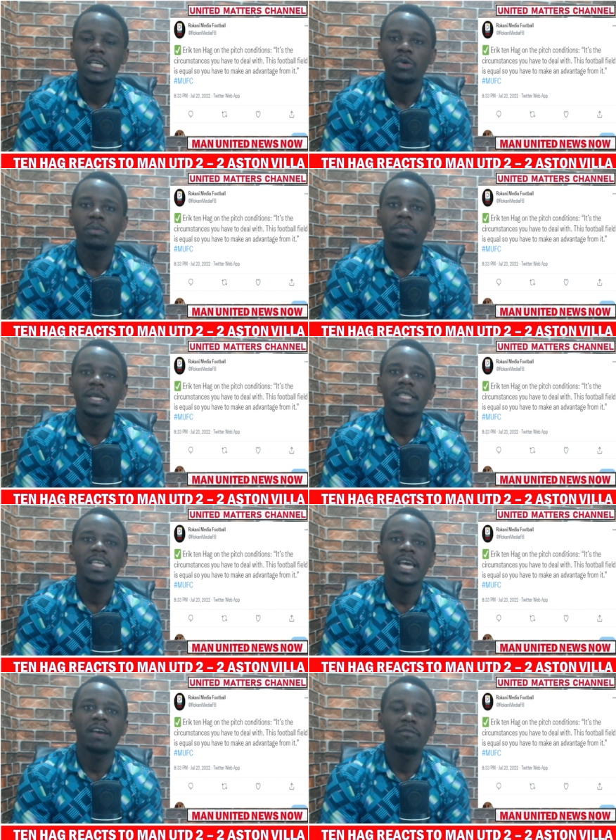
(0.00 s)
we played
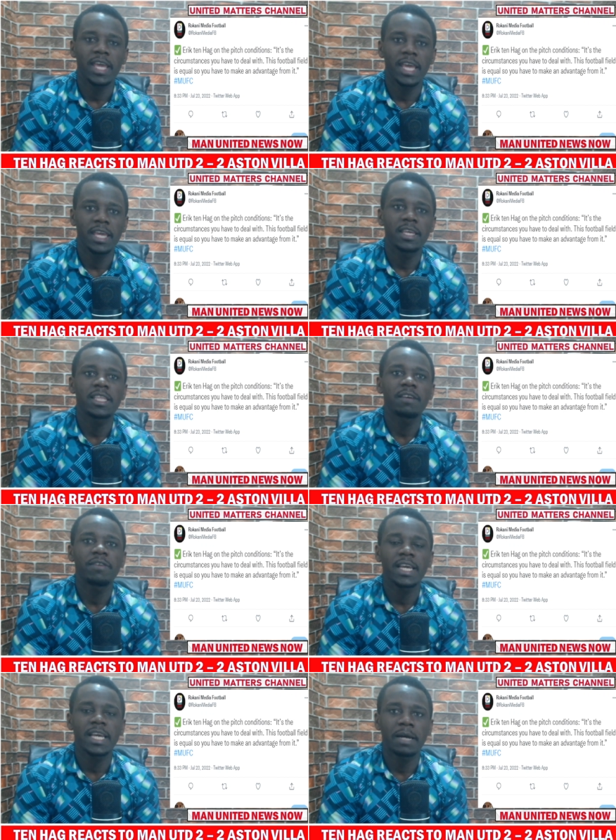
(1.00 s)
the FA in the
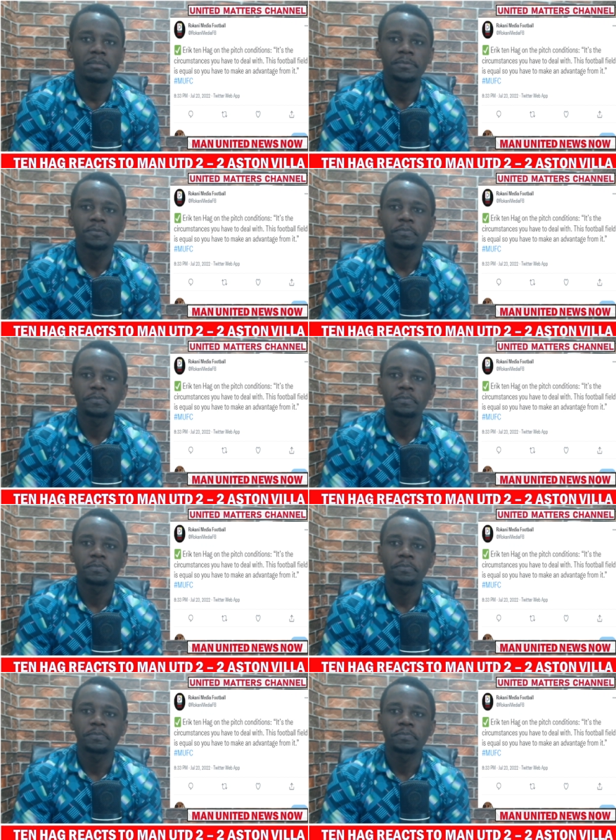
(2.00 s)
FA Cup.